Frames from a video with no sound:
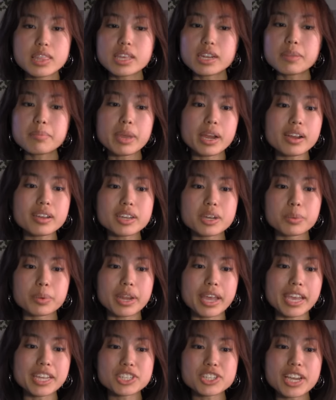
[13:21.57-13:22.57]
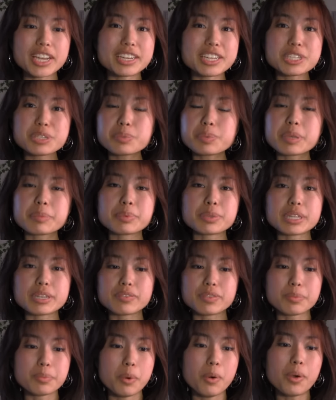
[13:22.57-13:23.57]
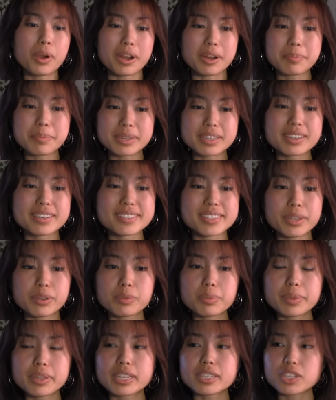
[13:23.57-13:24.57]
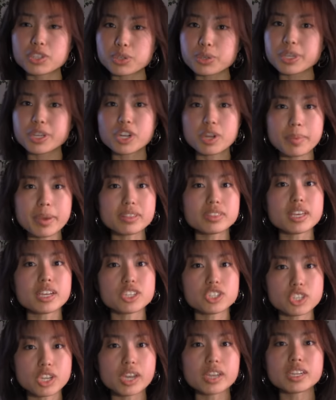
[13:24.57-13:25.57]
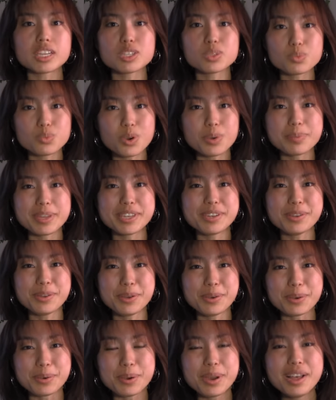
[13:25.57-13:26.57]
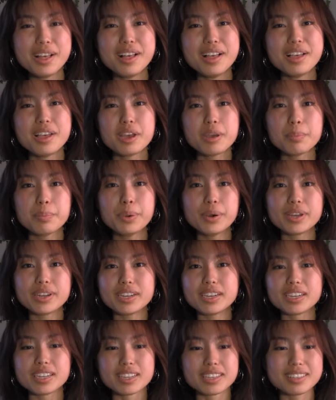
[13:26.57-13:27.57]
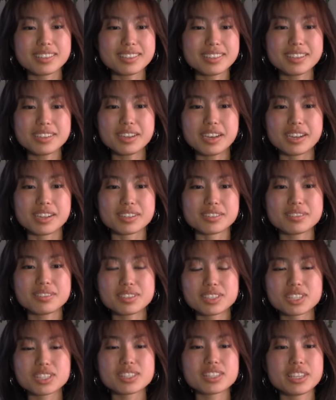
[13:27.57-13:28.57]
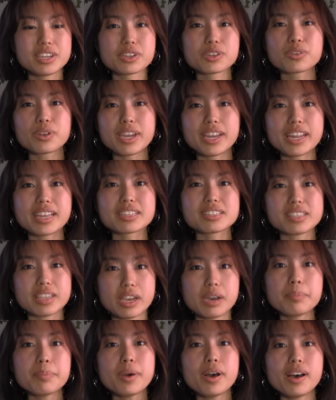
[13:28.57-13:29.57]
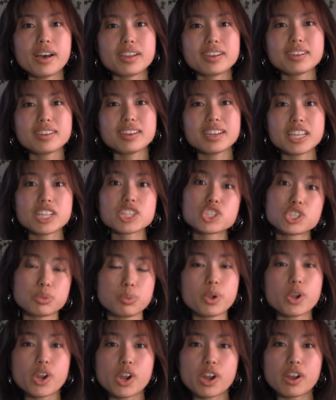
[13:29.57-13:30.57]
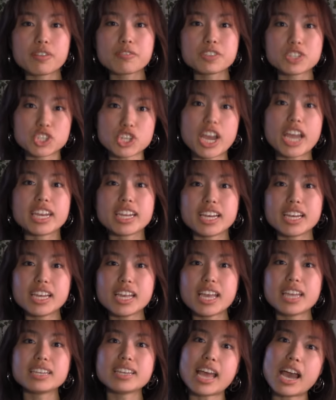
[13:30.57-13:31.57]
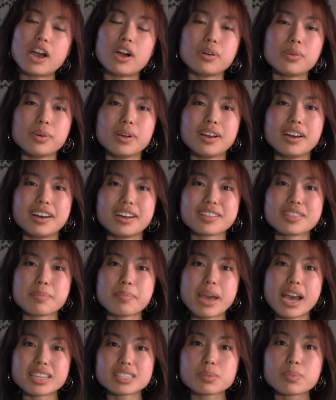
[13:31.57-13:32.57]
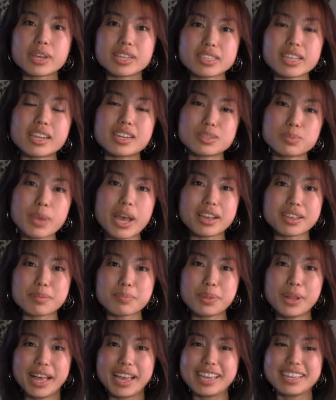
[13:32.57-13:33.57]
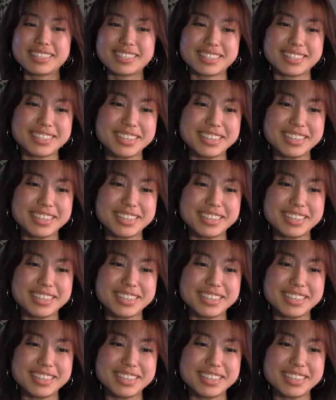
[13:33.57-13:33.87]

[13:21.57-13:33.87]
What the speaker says: then America would hate Chinese people even more because they would be like, did you hear about that Chinese woman who put a disintegrating tampon into her vagina and now the mask mandate is back in place?